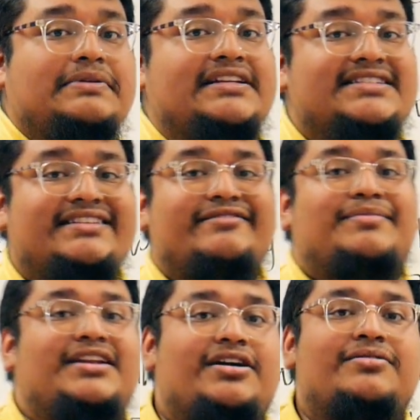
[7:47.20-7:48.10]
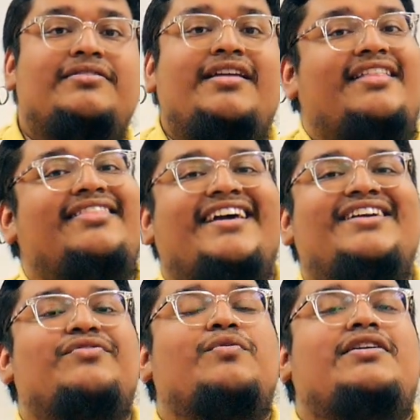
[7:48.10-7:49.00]
please leave them below. Thank
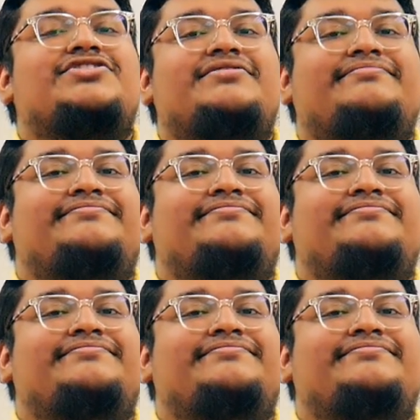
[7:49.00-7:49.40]
you for watching.